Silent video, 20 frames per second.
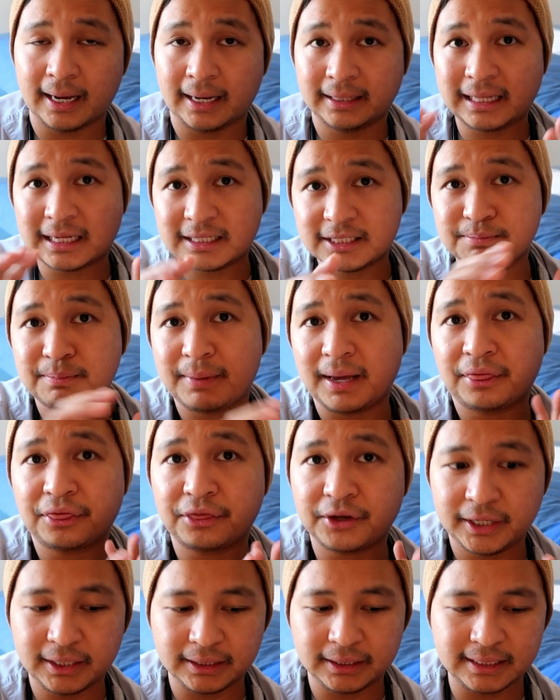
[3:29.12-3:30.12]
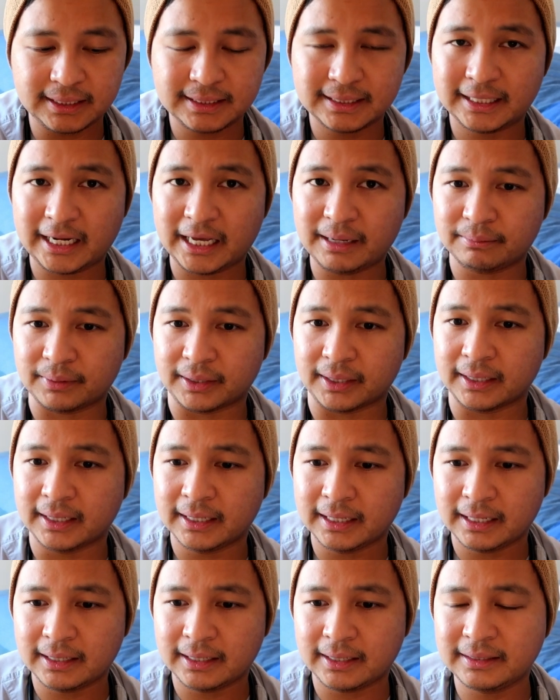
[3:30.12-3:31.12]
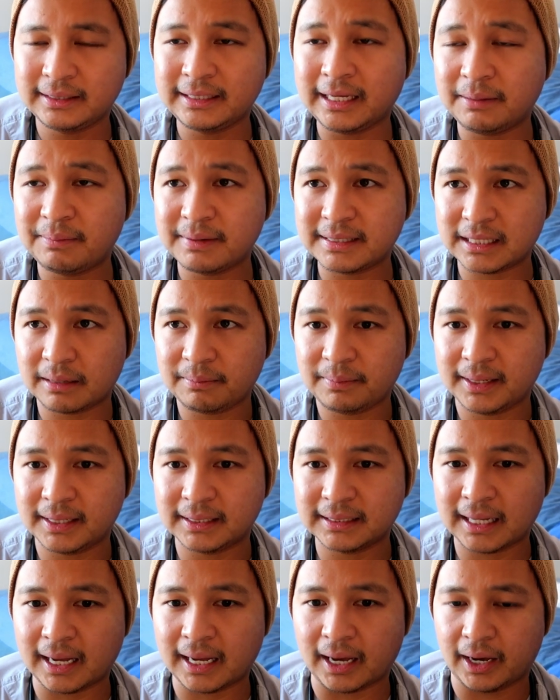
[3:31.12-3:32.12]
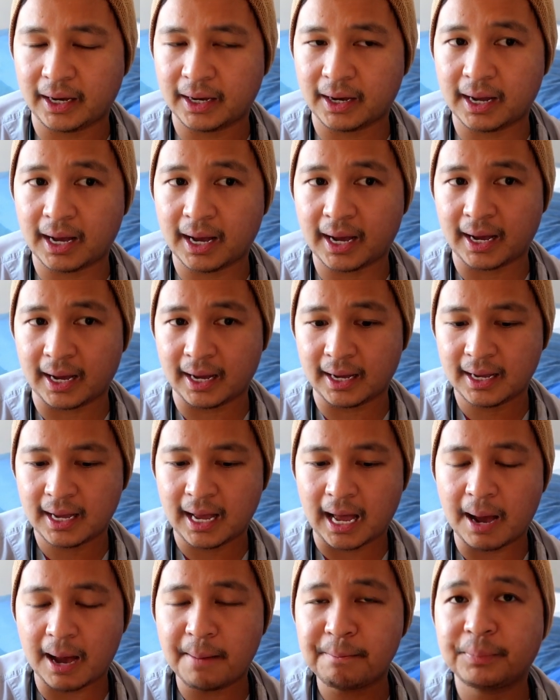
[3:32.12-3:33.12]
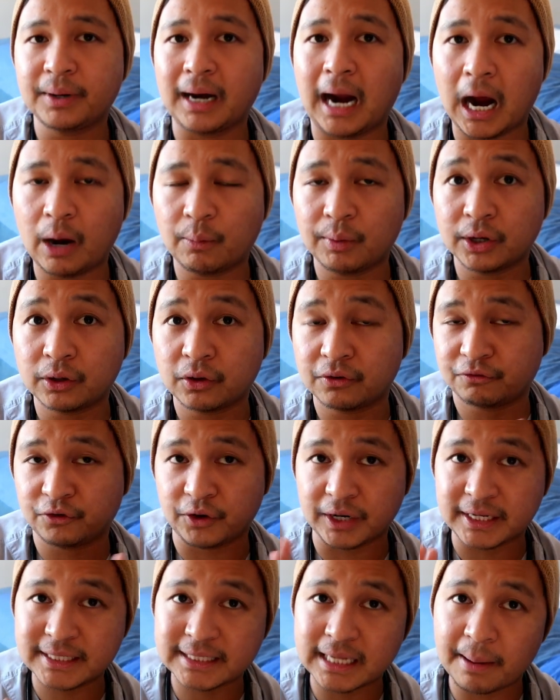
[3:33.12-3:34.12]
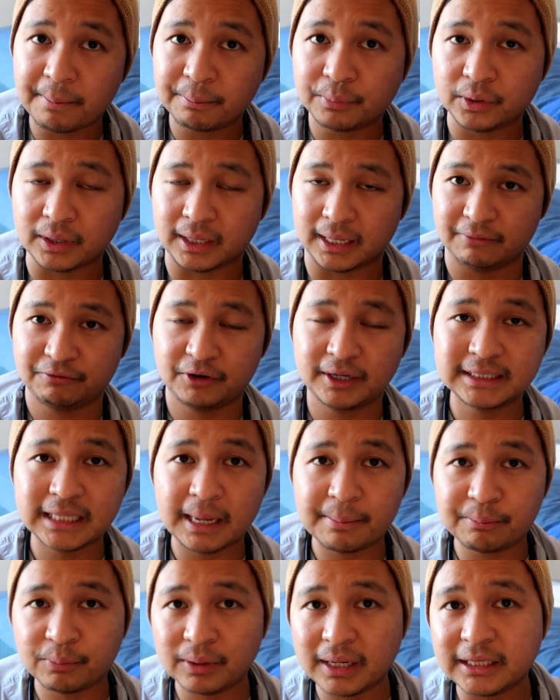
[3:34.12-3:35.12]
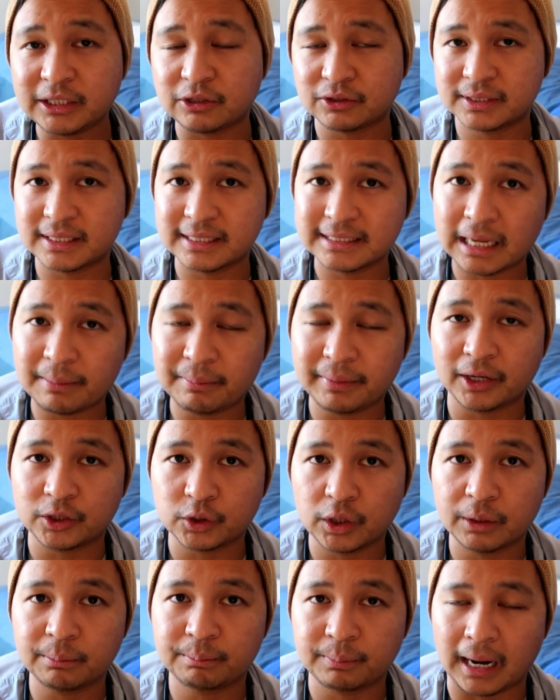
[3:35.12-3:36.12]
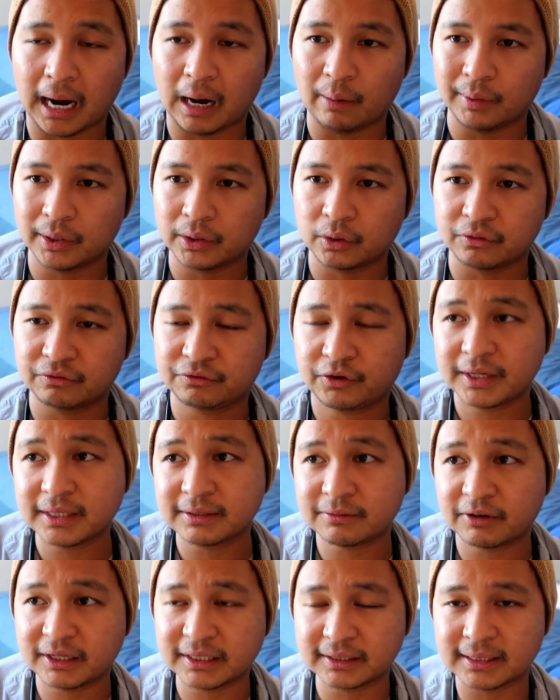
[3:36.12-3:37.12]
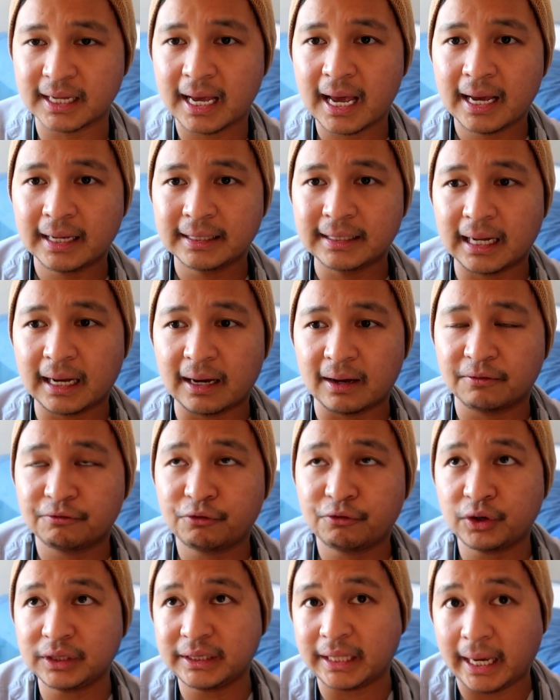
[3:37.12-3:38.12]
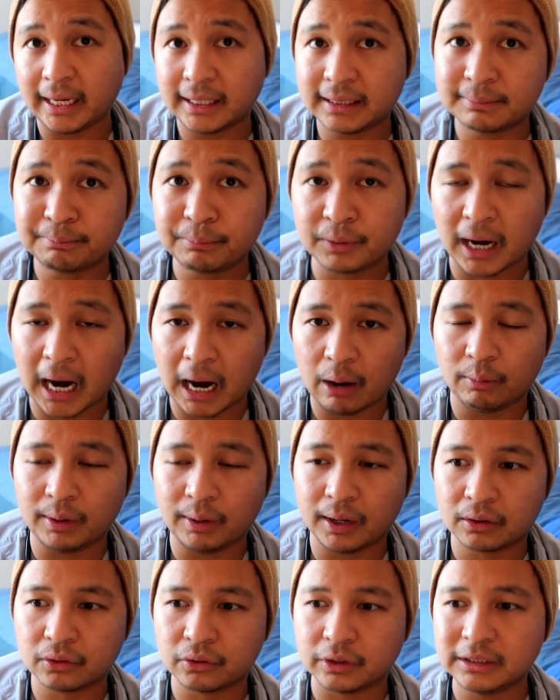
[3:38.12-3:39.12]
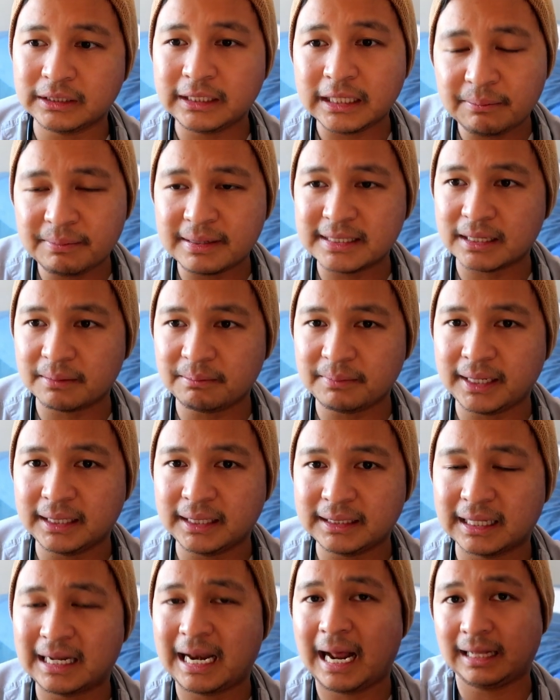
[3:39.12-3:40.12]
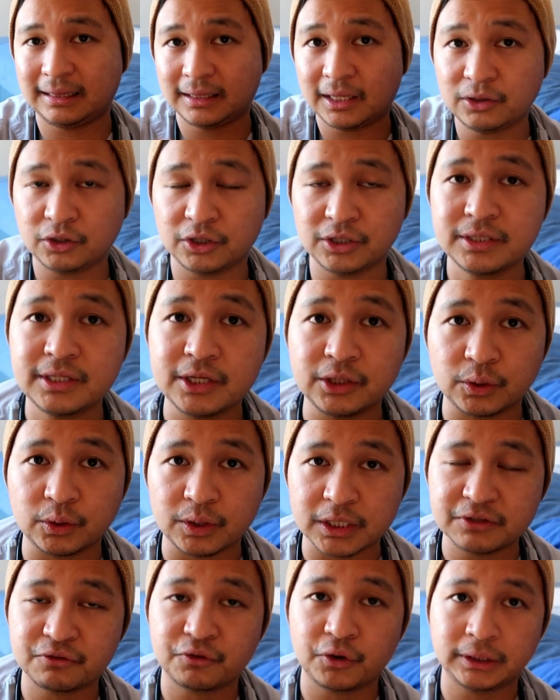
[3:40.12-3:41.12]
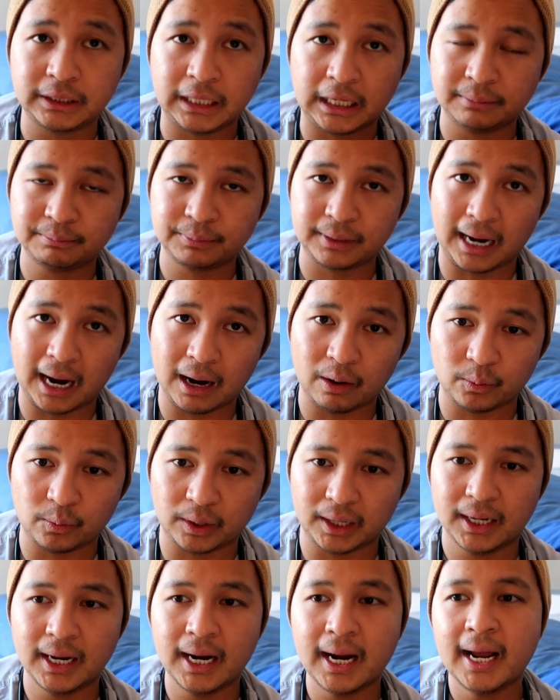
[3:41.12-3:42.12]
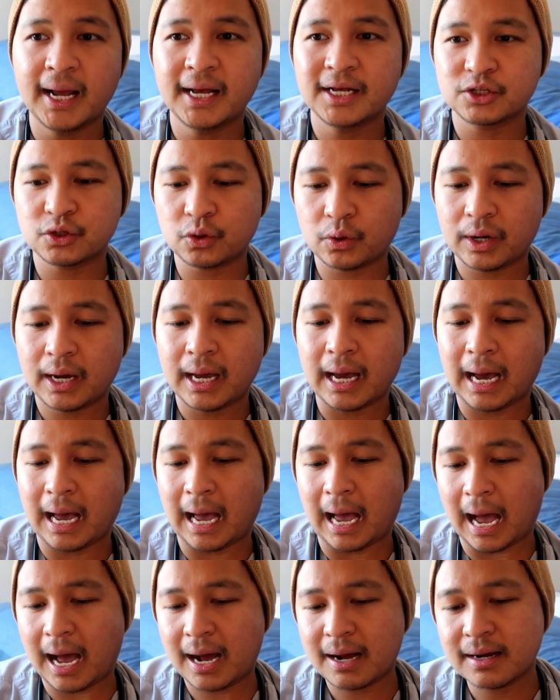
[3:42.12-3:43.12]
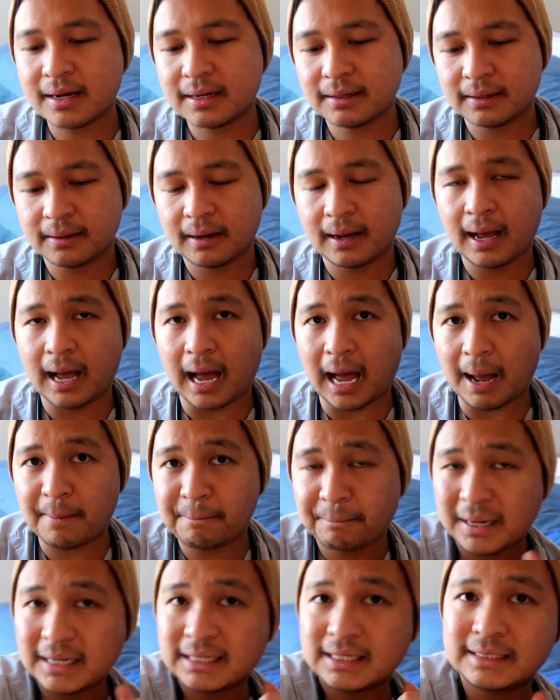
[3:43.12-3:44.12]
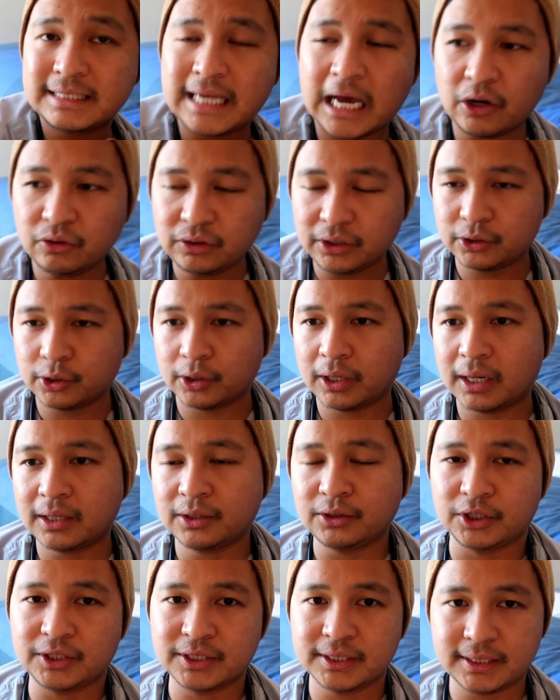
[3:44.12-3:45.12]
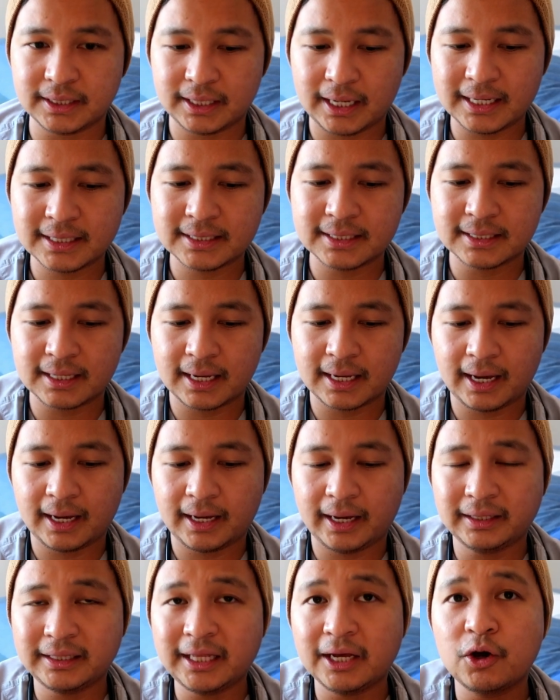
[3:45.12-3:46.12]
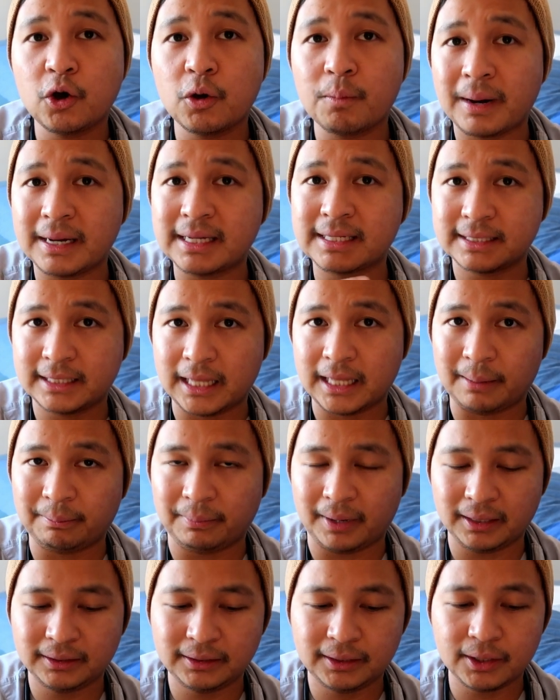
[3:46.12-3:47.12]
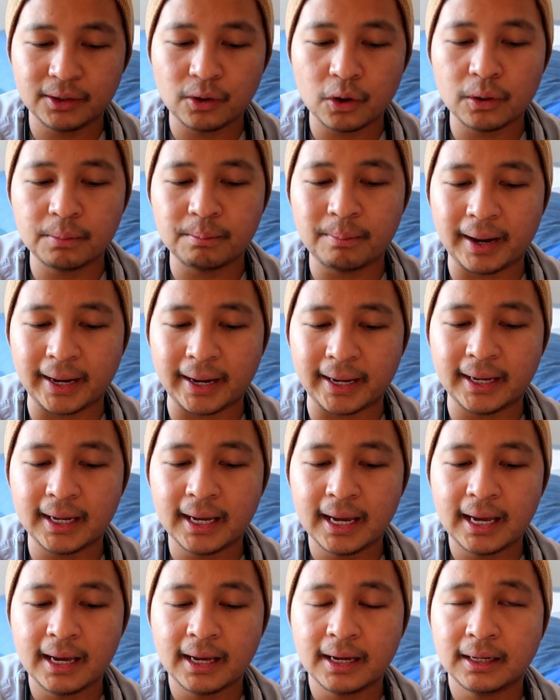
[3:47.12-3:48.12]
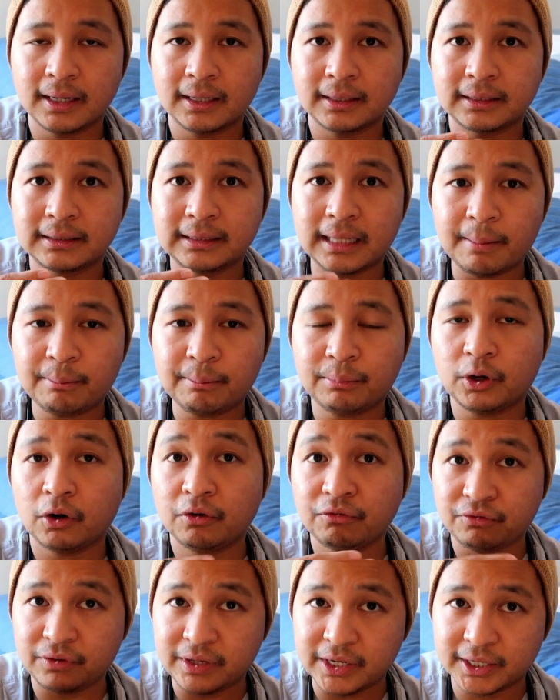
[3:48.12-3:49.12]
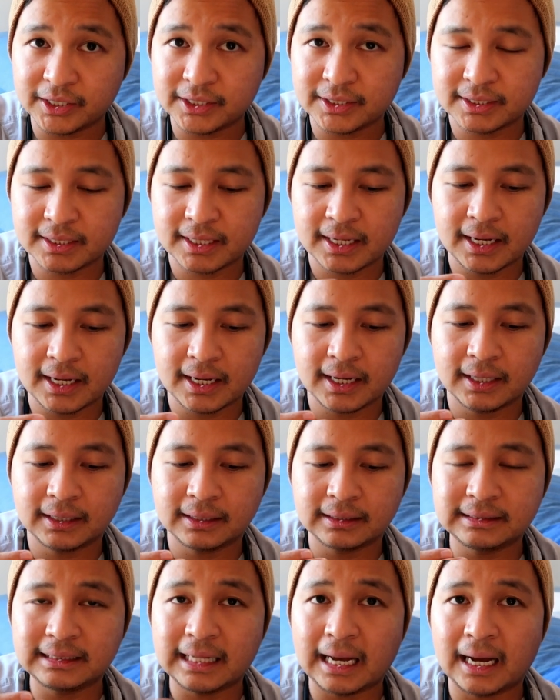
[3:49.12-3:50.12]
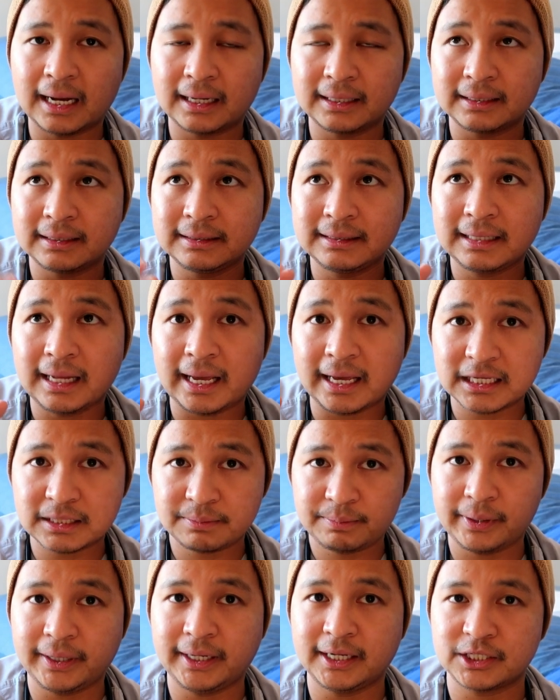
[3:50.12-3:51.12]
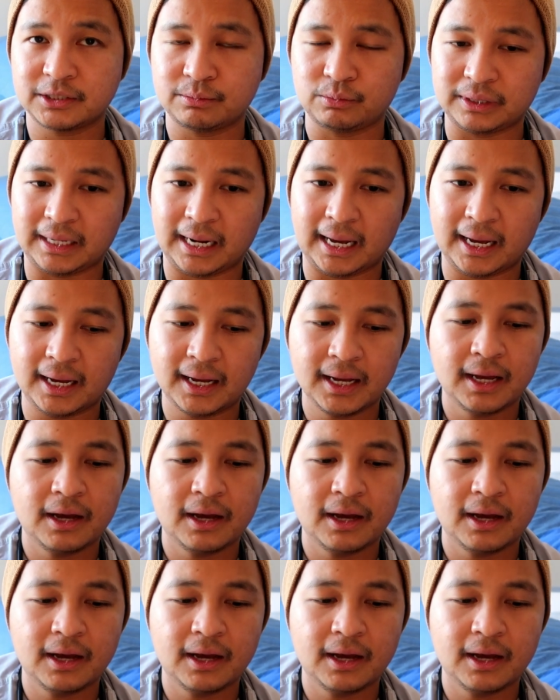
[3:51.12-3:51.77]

That's my third disclaimer. Hindi ibig sabihin na ang per hour ko, for example, hindi ko sinasabing ito yung per hour ko, first na 48 per hour ako, hindi ibig sabihin na lahat ng nurse dito is 48 per hour. So, ang pagsasahod dito ng nurse is they go by step and they go by number of years na experience mo na.